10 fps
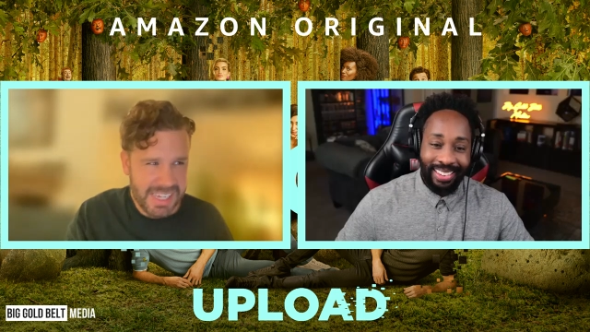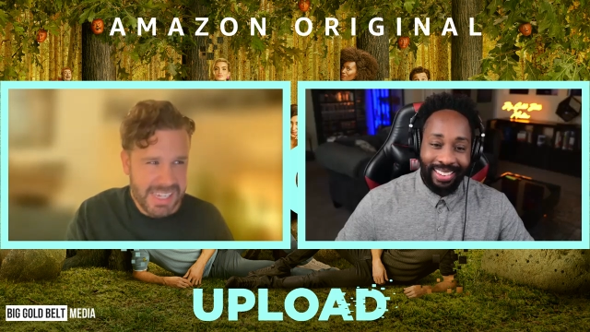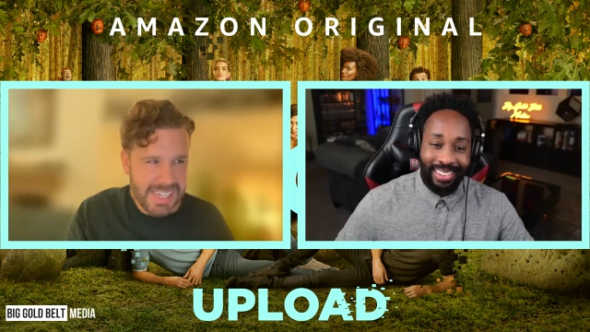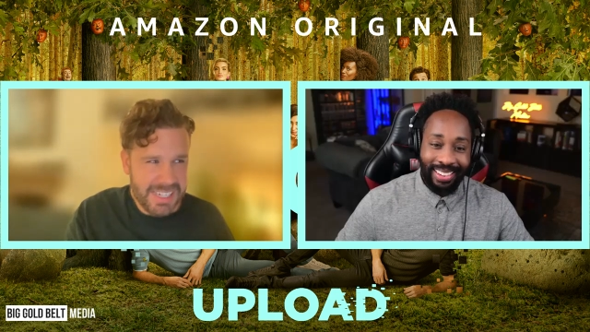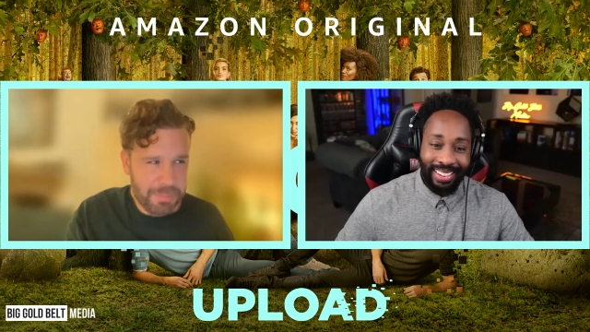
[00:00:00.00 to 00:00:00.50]

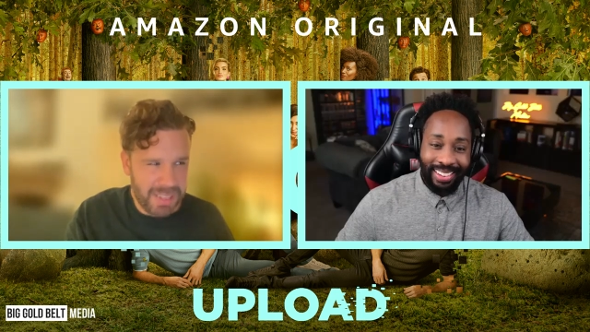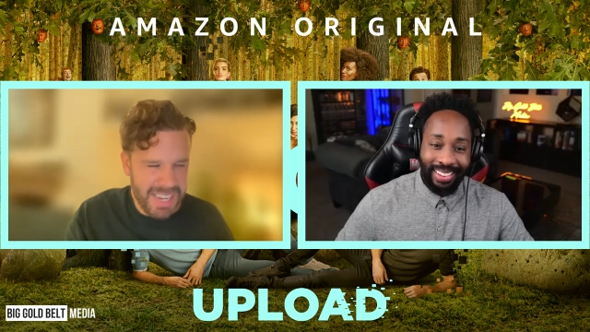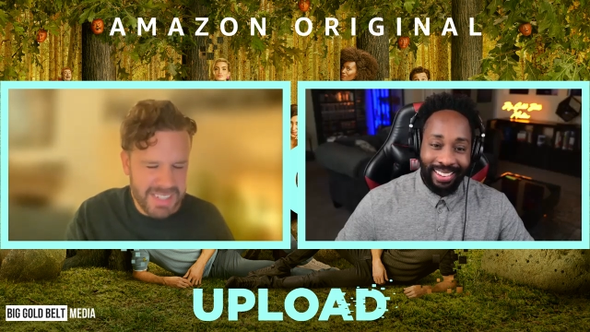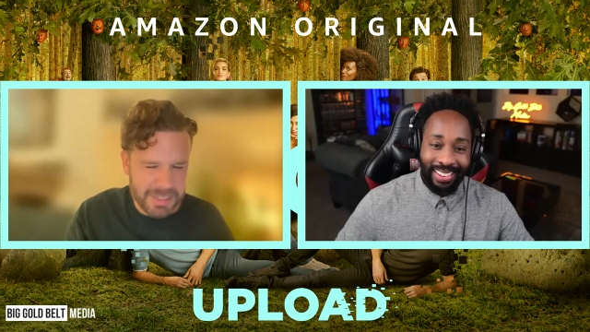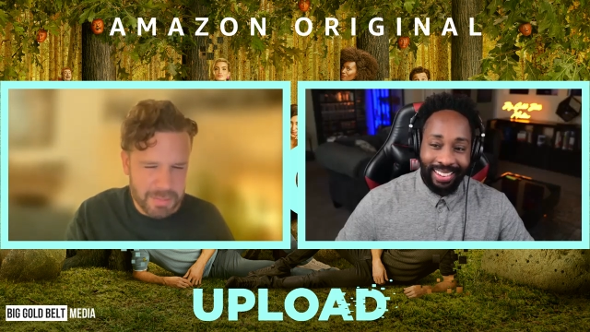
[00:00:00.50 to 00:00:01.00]
Speaker 1: he's played
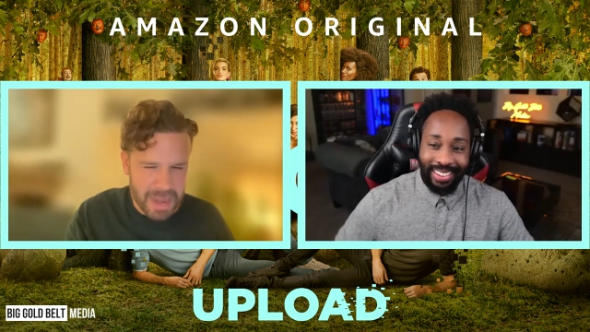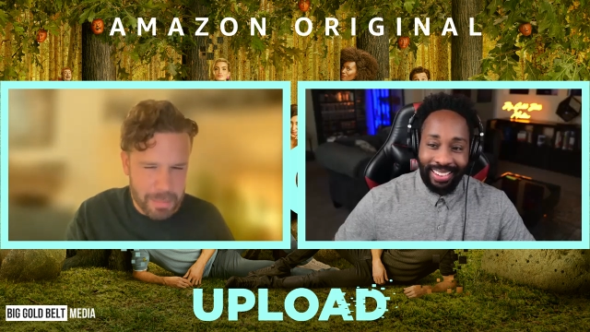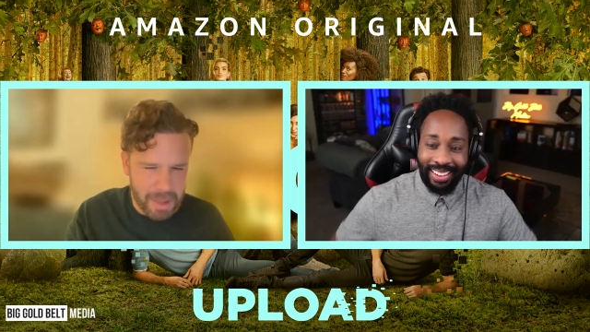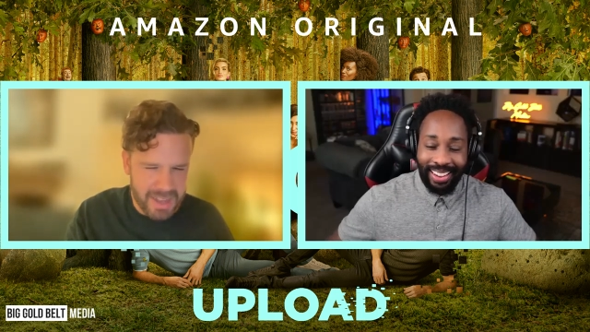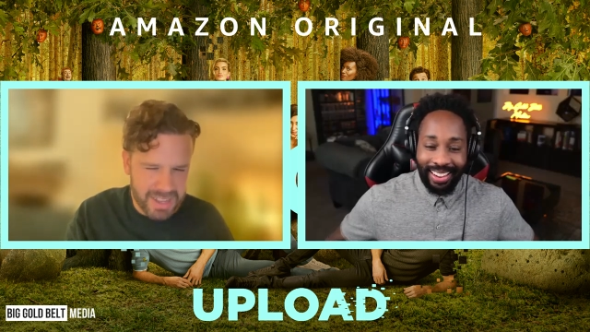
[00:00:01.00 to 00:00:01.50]
some like
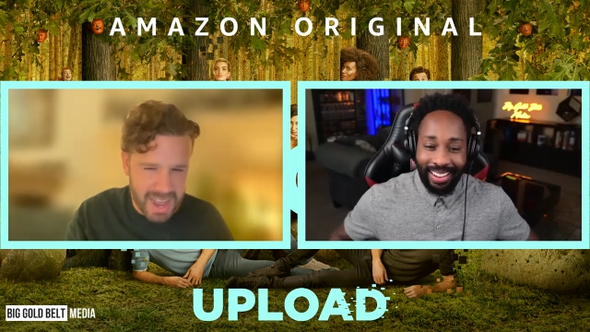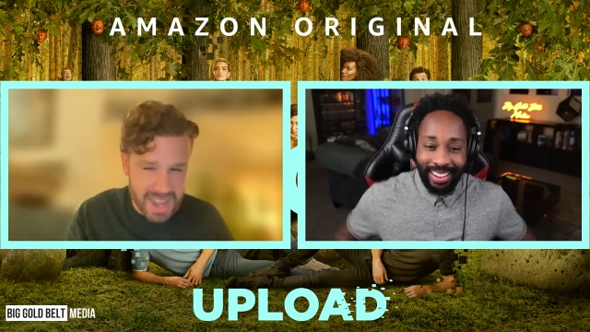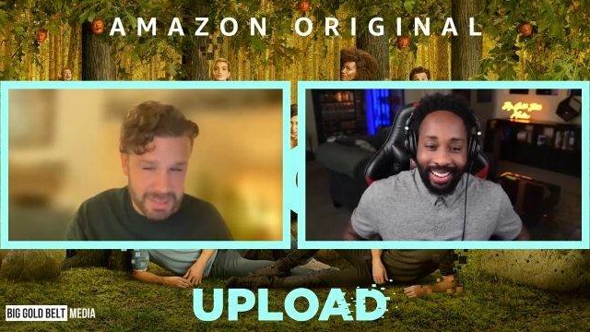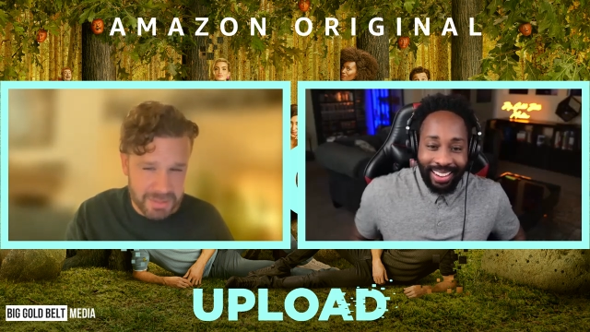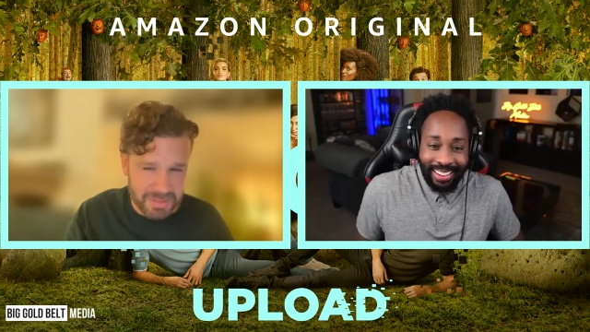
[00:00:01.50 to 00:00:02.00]
bad guys
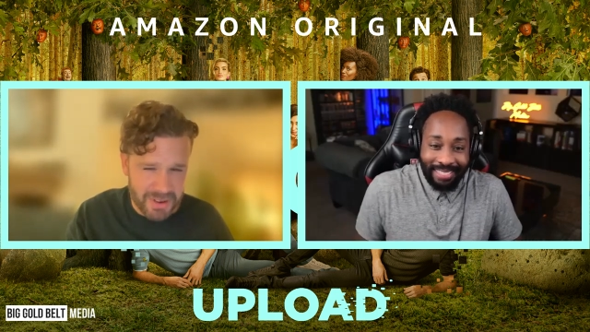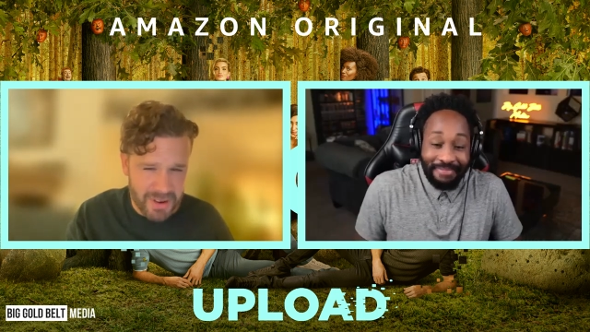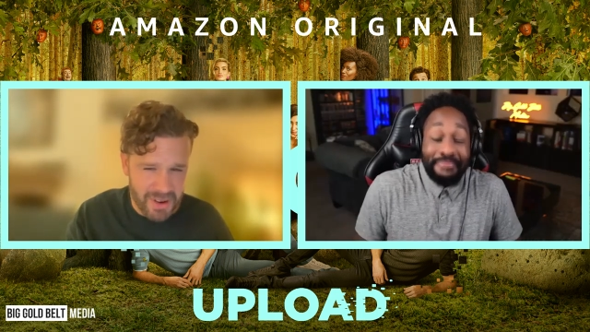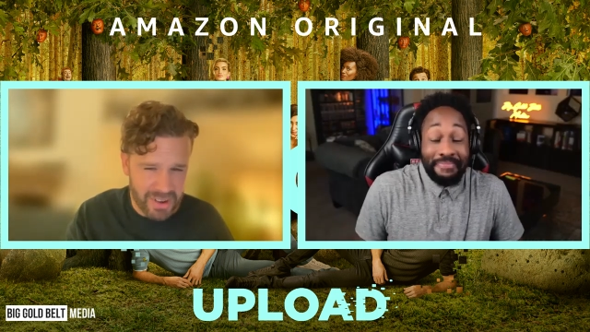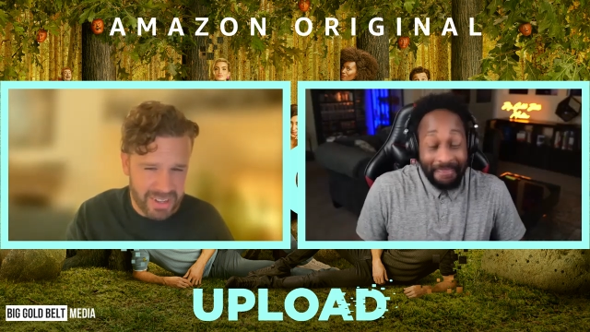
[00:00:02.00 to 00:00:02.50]

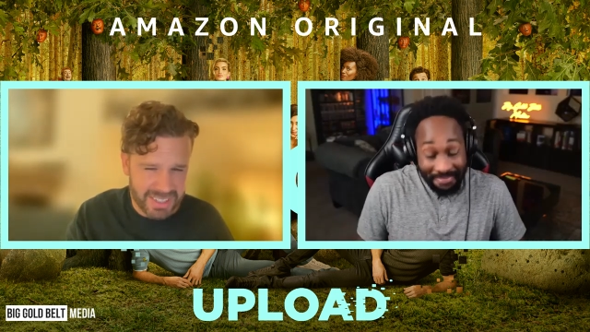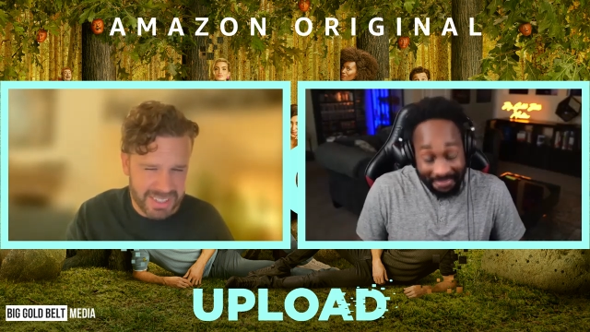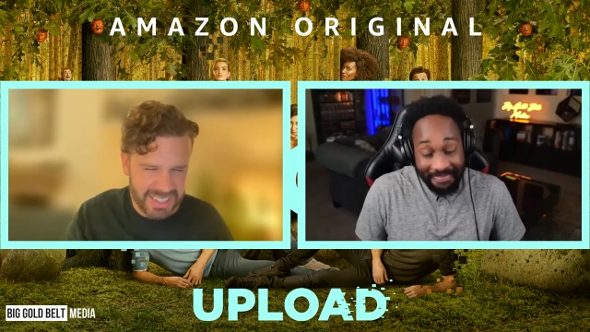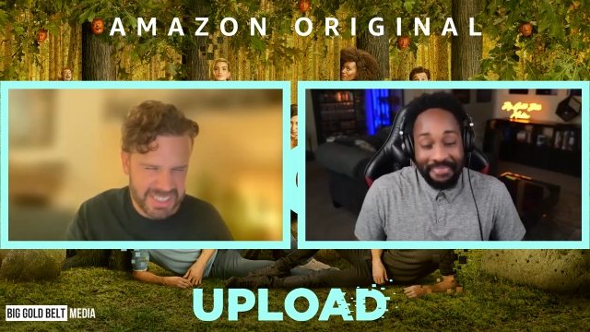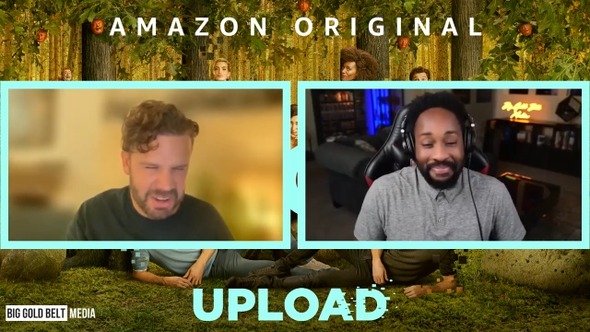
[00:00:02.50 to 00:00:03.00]
before, and I think
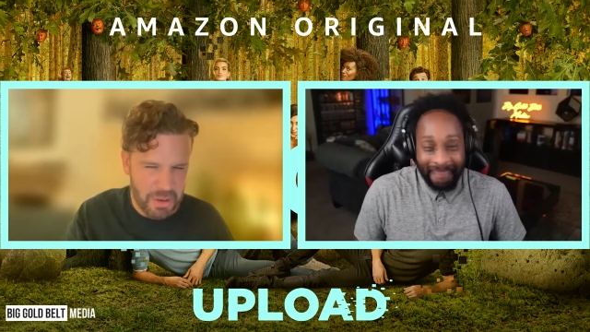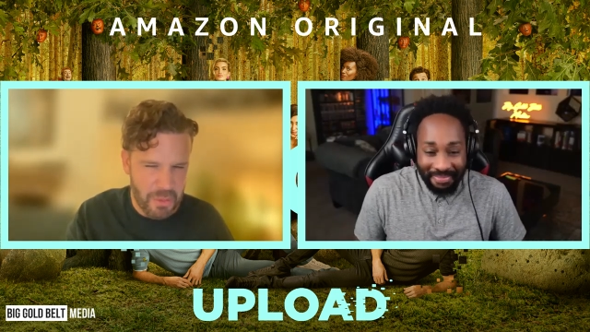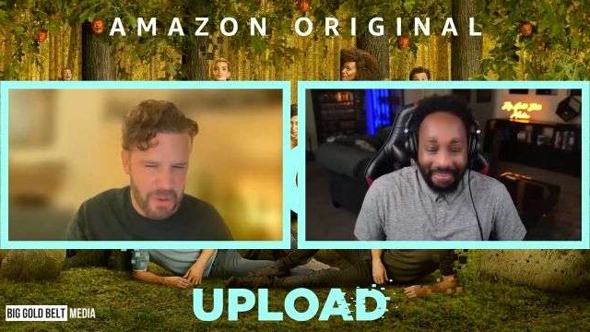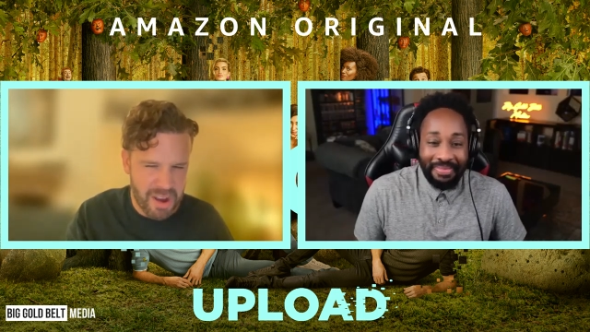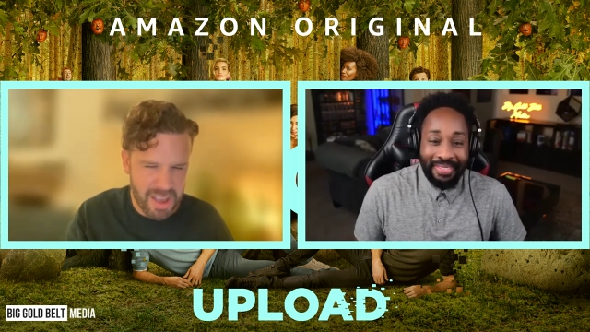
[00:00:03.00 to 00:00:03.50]
so
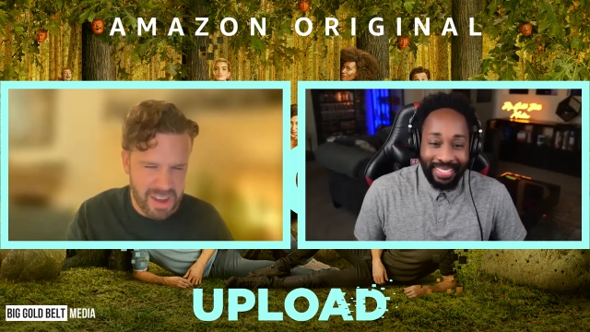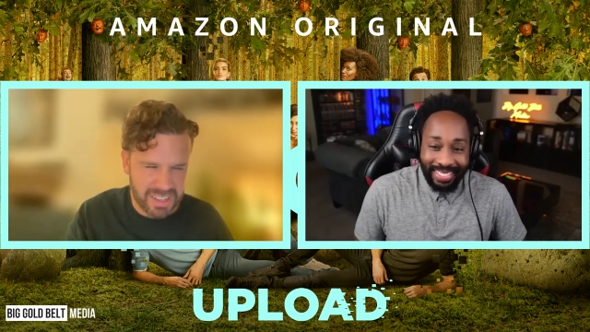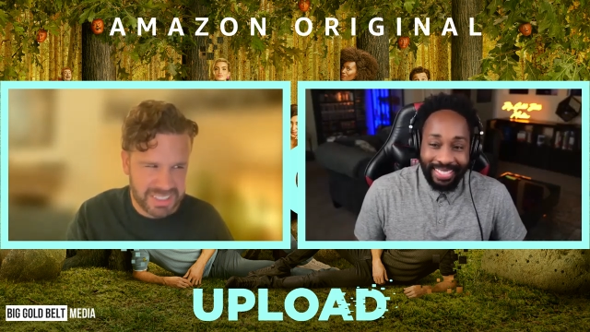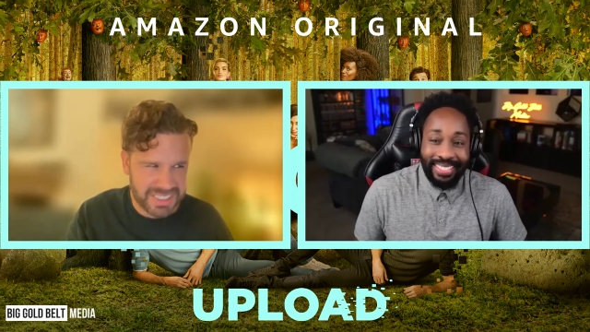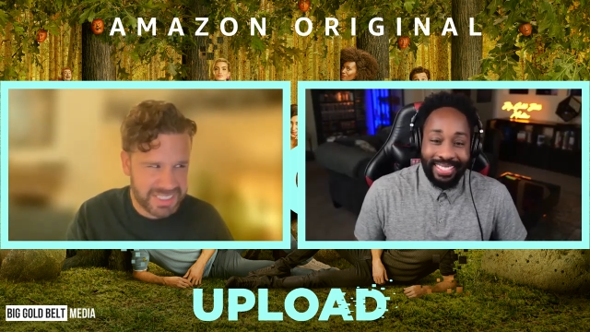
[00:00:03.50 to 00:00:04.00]

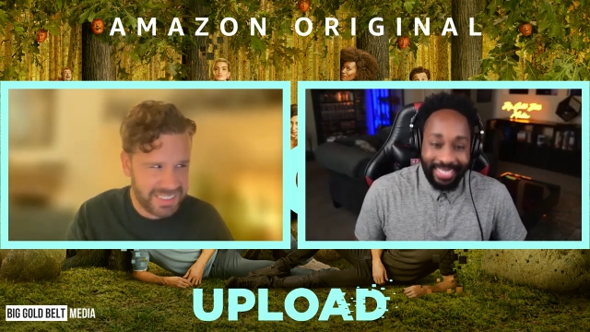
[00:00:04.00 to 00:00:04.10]
works.